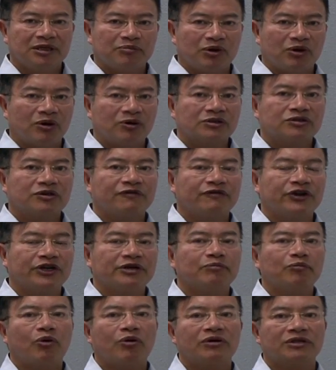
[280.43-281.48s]
but also
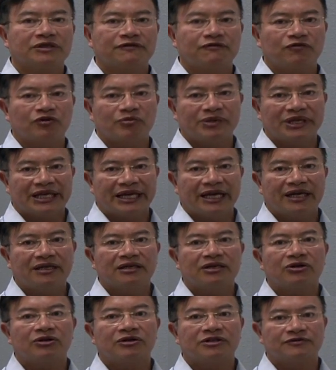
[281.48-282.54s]
very important for
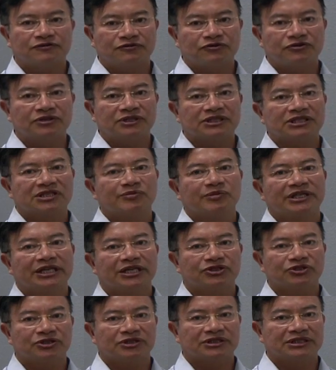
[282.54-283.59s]
mechanical and fluent
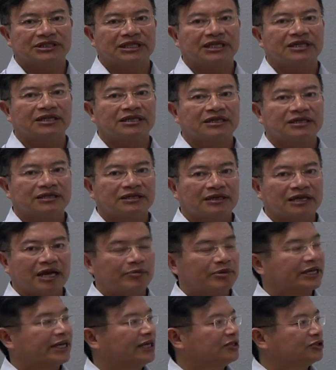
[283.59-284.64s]
simulation yeah,
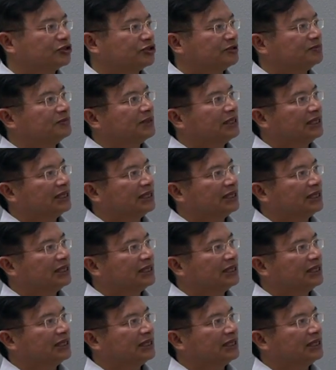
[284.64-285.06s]
application.